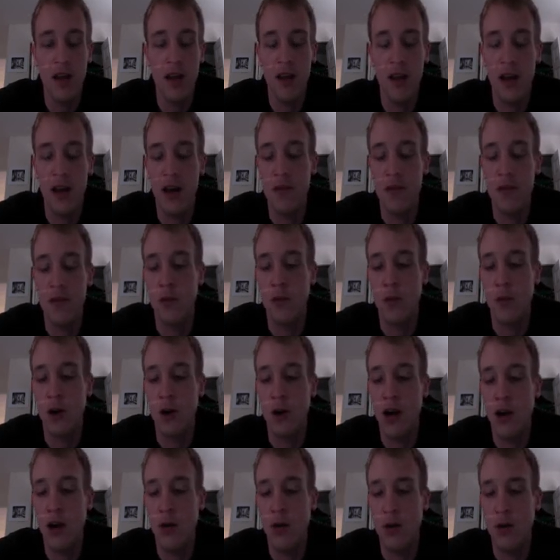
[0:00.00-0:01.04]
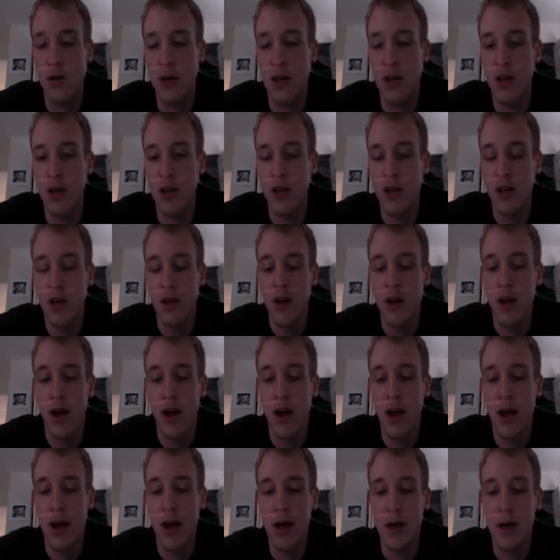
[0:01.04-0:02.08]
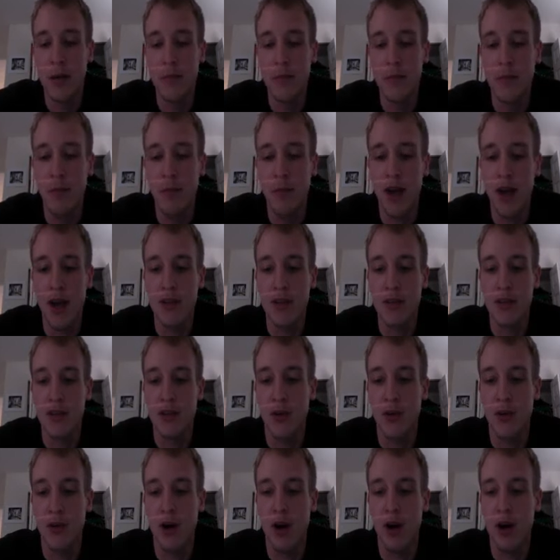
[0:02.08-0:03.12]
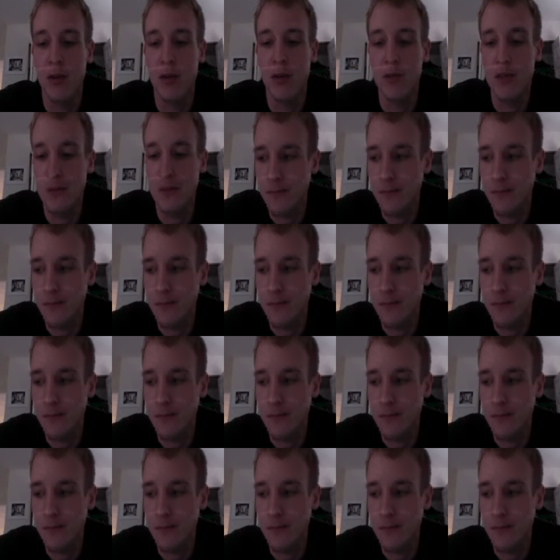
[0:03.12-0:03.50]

then after your workout would be back to no carbs.